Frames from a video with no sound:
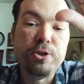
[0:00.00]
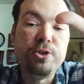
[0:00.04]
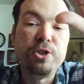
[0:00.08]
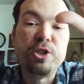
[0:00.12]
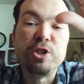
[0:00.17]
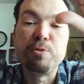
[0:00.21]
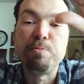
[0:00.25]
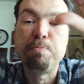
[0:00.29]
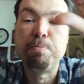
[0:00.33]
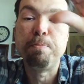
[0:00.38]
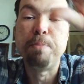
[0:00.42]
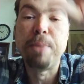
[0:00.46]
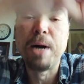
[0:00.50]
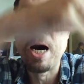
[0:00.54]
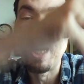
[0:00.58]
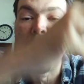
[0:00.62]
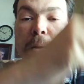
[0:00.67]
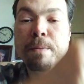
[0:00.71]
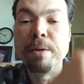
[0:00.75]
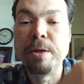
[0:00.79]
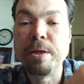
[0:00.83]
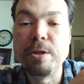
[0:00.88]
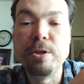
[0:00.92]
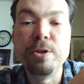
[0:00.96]
you just
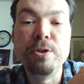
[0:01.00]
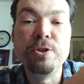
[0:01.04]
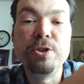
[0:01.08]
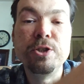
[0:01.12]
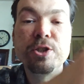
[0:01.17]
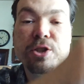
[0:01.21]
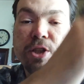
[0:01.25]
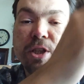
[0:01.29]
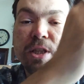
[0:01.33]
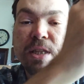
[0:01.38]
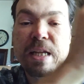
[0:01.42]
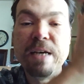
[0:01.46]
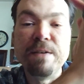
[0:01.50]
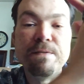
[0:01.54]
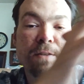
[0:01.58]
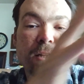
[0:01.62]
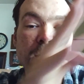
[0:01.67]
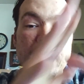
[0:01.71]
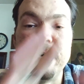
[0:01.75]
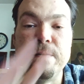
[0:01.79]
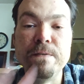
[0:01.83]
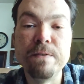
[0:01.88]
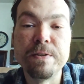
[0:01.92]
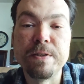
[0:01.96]
bomb it. You just level
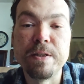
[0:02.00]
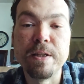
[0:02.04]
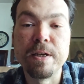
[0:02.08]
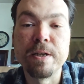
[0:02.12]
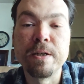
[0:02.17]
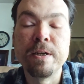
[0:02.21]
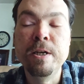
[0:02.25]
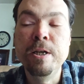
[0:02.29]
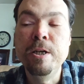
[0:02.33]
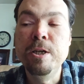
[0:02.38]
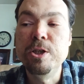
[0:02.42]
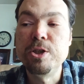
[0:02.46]
everything.